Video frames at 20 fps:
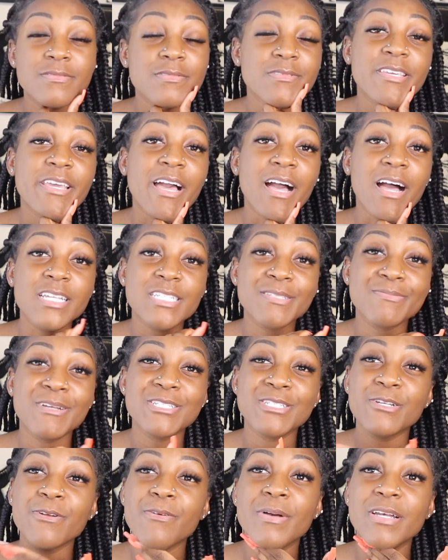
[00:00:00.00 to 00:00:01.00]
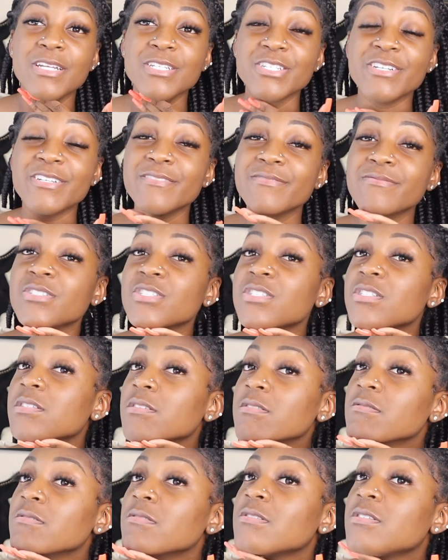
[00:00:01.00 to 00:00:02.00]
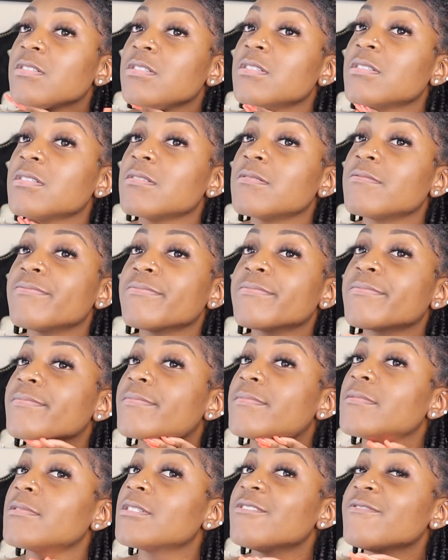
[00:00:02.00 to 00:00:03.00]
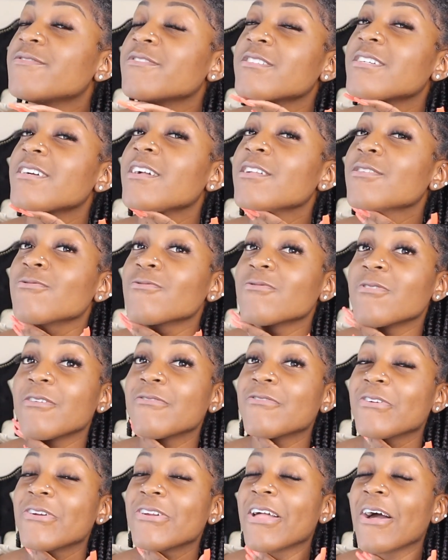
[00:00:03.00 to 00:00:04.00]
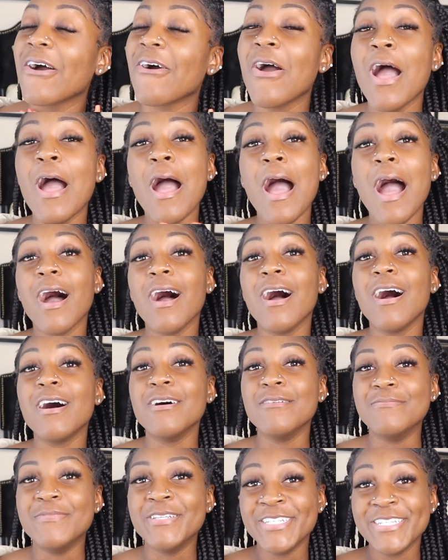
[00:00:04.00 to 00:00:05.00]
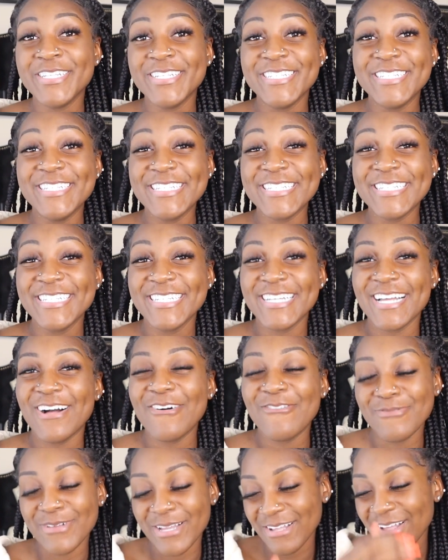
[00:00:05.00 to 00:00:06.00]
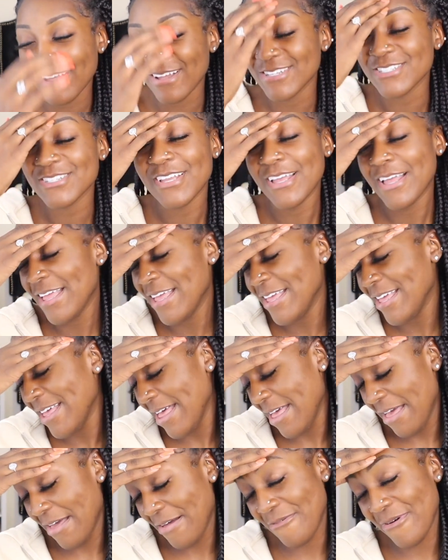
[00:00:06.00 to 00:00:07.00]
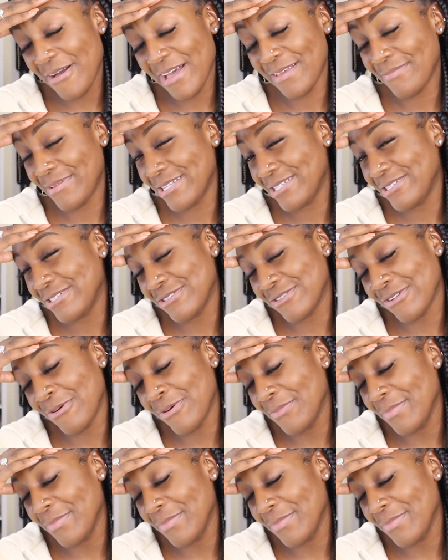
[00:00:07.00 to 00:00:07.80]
Yeah, especially with my chin. She feeling kind of rough right now. Oh my gosh, why am I so